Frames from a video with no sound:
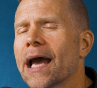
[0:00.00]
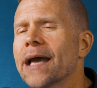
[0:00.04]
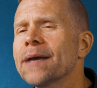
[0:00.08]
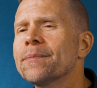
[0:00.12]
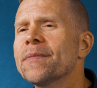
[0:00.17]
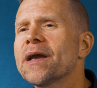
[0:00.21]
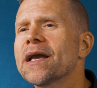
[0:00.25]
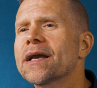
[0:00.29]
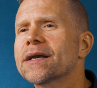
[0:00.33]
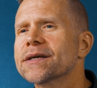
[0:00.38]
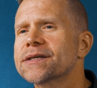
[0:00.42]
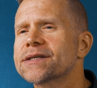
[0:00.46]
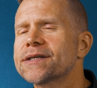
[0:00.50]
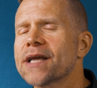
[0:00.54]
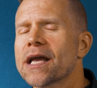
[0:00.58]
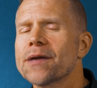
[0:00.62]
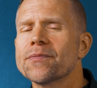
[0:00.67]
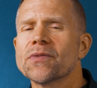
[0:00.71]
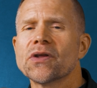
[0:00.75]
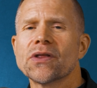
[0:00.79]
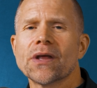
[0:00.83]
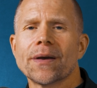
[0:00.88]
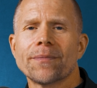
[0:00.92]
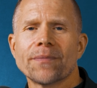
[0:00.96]
I make a
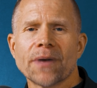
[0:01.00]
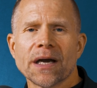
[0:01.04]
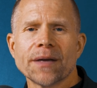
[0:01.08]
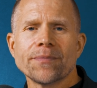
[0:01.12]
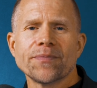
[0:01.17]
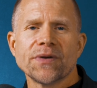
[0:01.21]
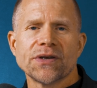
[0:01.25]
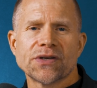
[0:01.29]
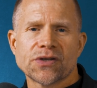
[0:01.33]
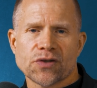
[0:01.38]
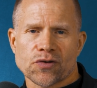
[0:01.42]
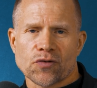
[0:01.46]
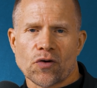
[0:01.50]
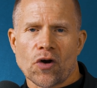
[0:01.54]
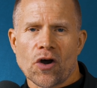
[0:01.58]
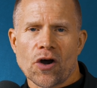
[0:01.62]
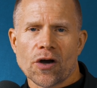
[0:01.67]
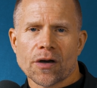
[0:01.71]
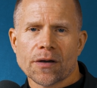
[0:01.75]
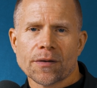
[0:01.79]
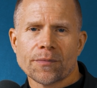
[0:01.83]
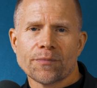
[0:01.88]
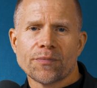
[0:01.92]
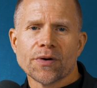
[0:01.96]
statement that might be
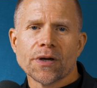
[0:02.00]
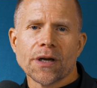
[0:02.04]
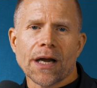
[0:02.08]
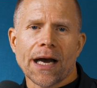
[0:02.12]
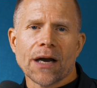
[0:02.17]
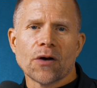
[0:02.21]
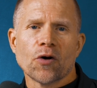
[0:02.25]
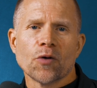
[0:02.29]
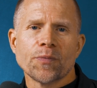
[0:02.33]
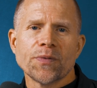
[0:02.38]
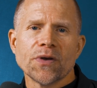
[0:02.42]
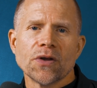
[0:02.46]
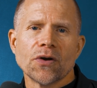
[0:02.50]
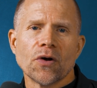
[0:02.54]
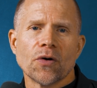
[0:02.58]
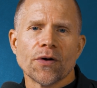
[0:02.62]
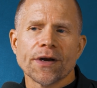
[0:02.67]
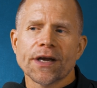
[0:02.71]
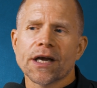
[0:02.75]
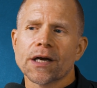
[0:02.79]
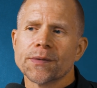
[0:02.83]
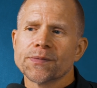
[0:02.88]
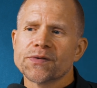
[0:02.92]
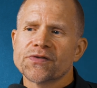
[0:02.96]
strong, but I hope you know
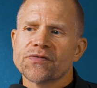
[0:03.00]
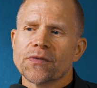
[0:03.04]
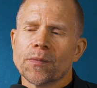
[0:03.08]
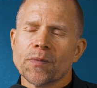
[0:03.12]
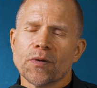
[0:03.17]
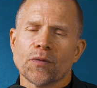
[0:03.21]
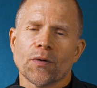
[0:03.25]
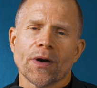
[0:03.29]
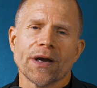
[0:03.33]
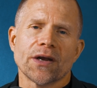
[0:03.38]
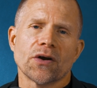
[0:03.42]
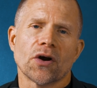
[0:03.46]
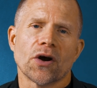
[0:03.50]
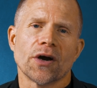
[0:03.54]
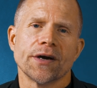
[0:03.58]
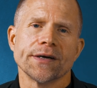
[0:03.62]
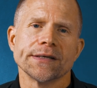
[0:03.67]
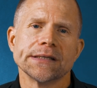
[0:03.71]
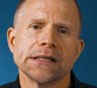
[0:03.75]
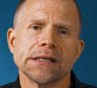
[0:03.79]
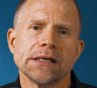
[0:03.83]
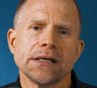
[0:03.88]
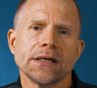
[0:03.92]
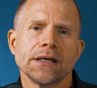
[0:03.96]
it comes from the right
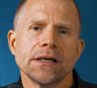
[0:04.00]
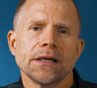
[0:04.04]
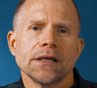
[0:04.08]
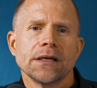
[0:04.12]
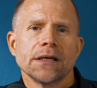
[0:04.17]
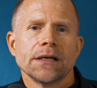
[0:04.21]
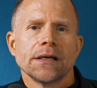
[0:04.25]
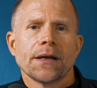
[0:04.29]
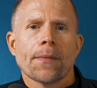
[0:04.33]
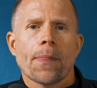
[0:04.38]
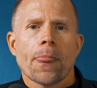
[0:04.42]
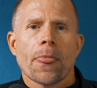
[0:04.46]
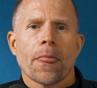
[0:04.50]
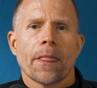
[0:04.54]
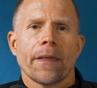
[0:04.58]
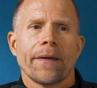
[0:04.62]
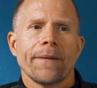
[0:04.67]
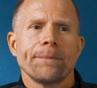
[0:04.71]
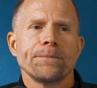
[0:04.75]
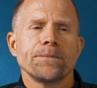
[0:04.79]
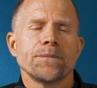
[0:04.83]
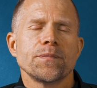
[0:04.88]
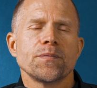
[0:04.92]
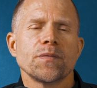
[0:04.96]
heart?
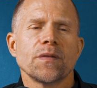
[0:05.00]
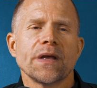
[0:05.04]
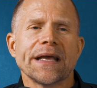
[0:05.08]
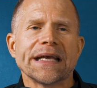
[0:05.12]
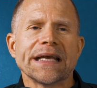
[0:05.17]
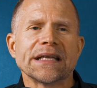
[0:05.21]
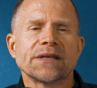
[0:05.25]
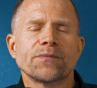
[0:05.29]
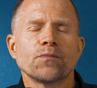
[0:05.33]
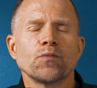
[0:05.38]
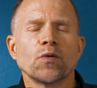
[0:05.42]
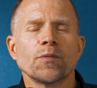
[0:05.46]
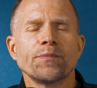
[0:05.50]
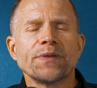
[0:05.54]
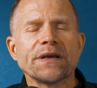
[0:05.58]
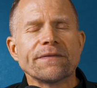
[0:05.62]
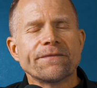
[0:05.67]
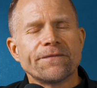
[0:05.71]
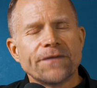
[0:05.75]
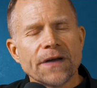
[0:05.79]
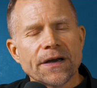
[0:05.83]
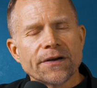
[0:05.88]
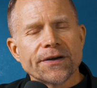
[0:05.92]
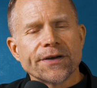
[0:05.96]
It will be
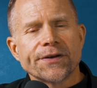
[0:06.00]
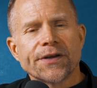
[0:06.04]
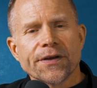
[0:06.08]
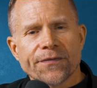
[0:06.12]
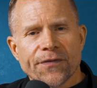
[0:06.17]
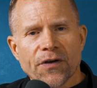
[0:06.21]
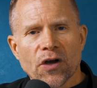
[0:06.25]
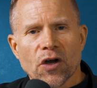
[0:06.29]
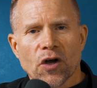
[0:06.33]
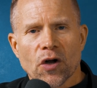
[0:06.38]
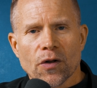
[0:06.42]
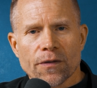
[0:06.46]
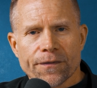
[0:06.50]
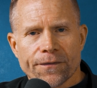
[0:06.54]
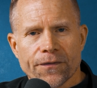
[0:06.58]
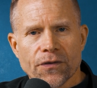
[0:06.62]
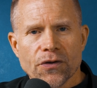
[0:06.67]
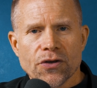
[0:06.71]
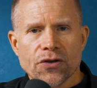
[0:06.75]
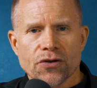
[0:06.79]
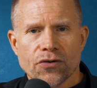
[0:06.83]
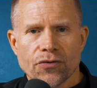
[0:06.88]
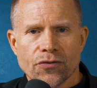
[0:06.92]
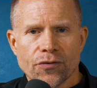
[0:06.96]
very difficult for
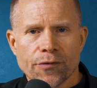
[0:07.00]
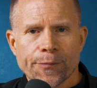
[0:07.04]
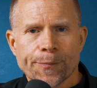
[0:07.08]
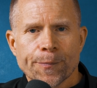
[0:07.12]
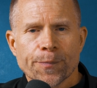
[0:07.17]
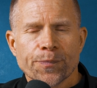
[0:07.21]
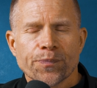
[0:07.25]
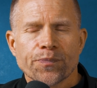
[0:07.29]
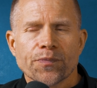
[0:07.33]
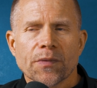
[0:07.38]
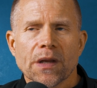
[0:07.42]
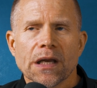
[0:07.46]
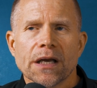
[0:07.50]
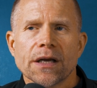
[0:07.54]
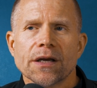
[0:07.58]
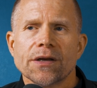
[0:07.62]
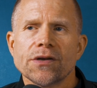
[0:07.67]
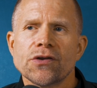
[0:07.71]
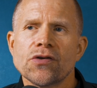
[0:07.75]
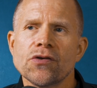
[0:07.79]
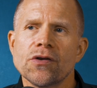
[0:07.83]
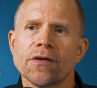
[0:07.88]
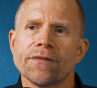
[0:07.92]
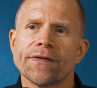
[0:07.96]
you
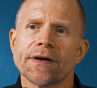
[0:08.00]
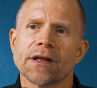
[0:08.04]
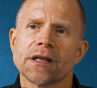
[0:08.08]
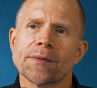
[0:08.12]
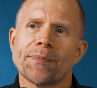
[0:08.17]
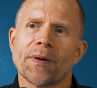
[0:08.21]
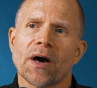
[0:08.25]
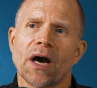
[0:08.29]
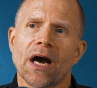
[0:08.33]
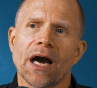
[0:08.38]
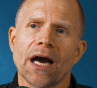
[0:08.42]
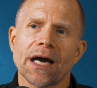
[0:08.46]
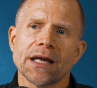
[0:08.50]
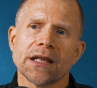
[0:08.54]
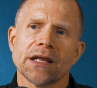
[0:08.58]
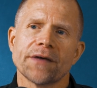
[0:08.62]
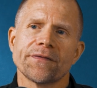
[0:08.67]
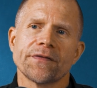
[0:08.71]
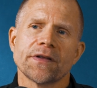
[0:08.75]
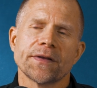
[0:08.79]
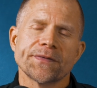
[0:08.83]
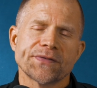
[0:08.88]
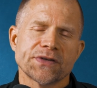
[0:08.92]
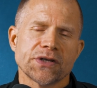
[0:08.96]
to develop a high
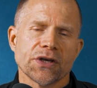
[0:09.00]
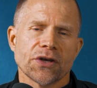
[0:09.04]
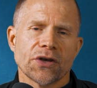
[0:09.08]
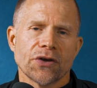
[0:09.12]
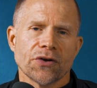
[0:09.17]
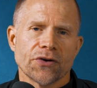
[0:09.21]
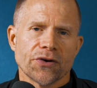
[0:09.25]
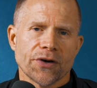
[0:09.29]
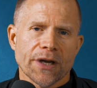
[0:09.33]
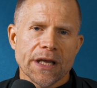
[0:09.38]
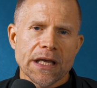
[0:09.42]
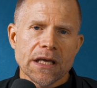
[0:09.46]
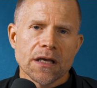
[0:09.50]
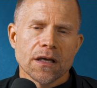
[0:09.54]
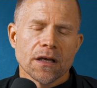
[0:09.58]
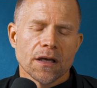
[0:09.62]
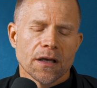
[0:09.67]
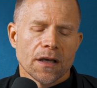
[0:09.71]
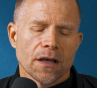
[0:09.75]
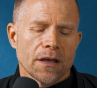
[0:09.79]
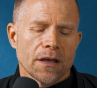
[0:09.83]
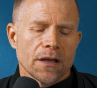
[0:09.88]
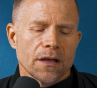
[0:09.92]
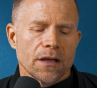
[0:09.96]
level of security
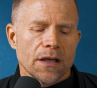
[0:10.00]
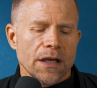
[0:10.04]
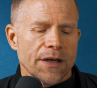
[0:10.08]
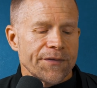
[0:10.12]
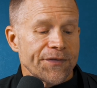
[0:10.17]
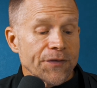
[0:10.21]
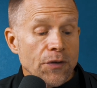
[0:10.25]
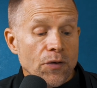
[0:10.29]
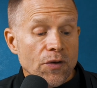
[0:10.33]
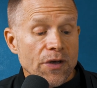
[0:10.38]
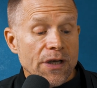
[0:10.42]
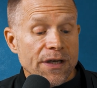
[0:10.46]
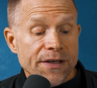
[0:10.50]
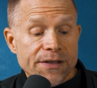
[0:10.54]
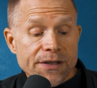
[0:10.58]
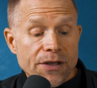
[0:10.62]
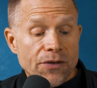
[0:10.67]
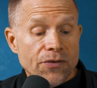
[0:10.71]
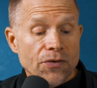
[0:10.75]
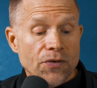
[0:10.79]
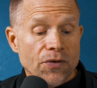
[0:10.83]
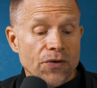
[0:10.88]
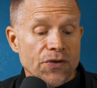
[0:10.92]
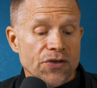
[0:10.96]
if you
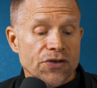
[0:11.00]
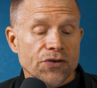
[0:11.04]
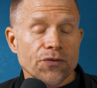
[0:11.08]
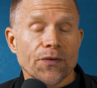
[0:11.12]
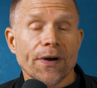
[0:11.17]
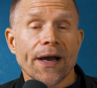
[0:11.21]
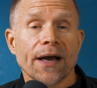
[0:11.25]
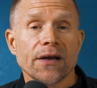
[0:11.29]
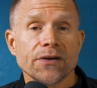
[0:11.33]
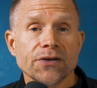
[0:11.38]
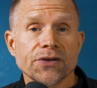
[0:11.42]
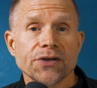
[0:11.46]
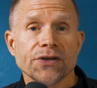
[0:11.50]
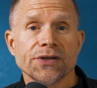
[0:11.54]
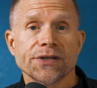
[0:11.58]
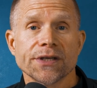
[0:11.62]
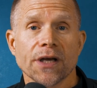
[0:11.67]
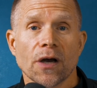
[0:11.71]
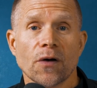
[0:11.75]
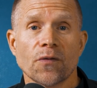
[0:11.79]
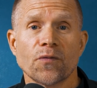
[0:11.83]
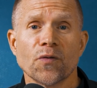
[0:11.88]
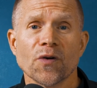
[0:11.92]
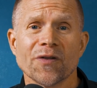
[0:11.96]
continue to surround
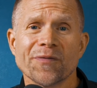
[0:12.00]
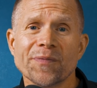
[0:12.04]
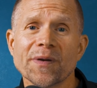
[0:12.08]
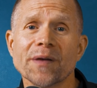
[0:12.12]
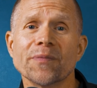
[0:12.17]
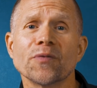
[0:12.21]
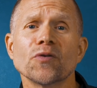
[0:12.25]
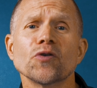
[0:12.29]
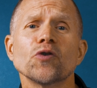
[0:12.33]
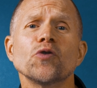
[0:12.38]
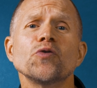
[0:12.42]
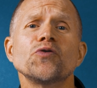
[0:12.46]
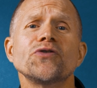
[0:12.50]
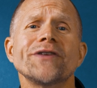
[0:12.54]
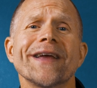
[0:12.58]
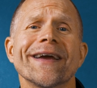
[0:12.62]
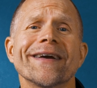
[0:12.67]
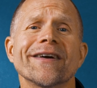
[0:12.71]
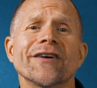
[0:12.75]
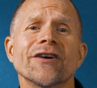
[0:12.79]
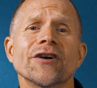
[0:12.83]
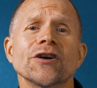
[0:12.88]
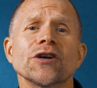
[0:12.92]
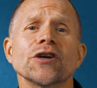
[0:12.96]
yourself with people who
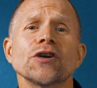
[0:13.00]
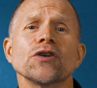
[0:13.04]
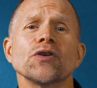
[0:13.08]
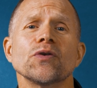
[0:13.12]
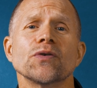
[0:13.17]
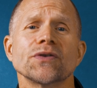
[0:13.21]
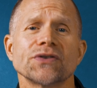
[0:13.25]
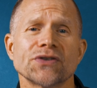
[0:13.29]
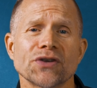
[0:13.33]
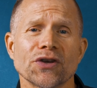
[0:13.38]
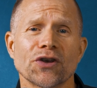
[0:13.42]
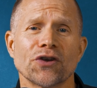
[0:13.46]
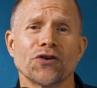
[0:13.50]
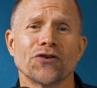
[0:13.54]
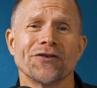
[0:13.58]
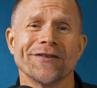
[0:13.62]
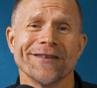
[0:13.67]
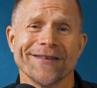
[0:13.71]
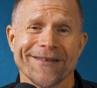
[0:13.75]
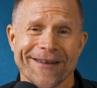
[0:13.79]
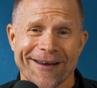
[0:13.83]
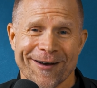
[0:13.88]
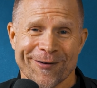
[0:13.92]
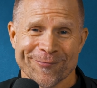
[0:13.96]
tear your
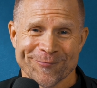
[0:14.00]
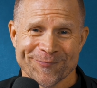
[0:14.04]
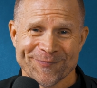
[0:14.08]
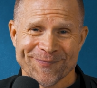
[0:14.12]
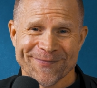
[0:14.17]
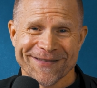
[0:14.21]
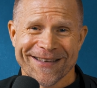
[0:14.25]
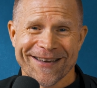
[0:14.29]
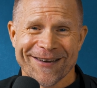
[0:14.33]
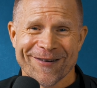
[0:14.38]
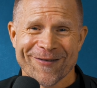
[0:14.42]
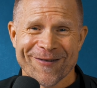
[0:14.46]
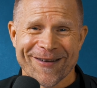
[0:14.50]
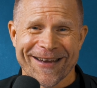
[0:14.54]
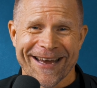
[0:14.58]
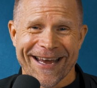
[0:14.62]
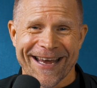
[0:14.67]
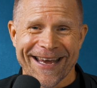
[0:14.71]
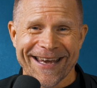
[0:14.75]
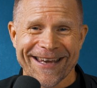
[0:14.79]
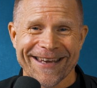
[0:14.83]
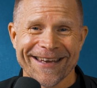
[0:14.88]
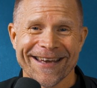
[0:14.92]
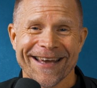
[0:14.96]
security down.
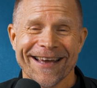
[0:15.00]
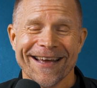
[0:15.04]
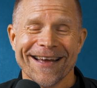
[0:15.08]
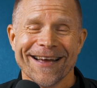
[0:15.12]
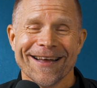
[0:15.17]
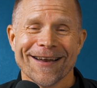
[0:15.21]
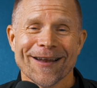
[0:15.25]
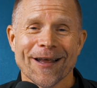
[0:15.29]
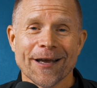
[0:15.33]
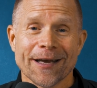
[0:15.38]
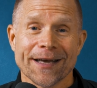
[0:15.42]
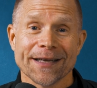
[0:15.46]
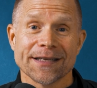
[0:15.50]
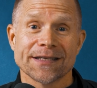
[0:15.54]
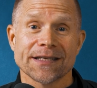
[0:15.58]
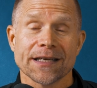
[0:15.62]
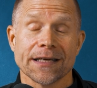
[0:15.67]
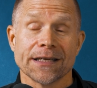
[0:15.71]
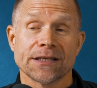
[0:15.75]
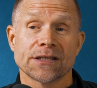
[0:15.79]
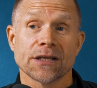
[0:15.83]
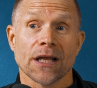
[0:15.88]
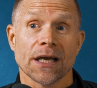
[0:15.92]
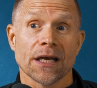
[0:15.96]
Okay? Like
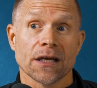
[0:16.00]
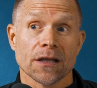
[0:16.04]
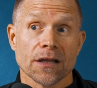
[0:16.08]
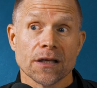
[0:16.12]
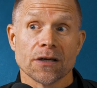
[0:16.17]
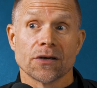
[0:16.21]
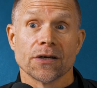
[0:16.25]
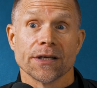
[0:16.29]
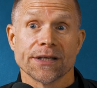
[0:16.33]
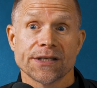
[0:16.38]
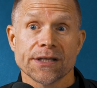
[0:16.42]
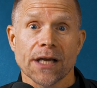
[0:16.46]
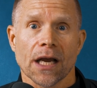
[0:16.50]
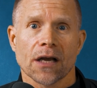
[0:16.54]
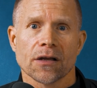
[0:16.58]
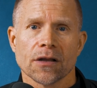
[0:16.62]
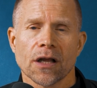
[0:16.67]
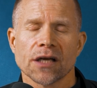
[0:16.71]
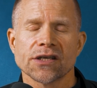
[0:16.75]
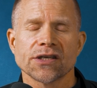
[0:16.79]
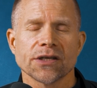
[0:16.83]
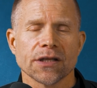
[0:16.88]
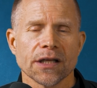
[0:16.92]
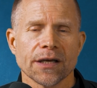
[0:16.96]
it's like literally
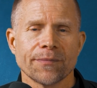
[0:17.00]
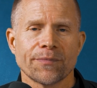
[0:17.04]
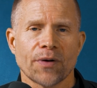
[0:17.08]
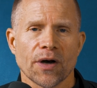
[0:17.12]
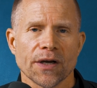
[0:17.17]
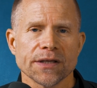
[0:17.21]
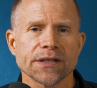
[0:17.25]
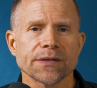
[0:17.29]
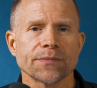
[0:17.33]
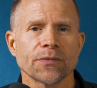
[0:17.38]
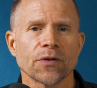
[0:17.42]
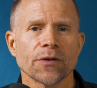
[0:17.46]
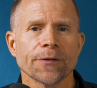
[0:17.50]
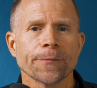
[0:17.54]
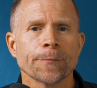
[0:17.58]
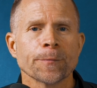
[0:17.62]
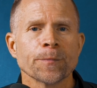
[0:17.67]
psychologically impossible.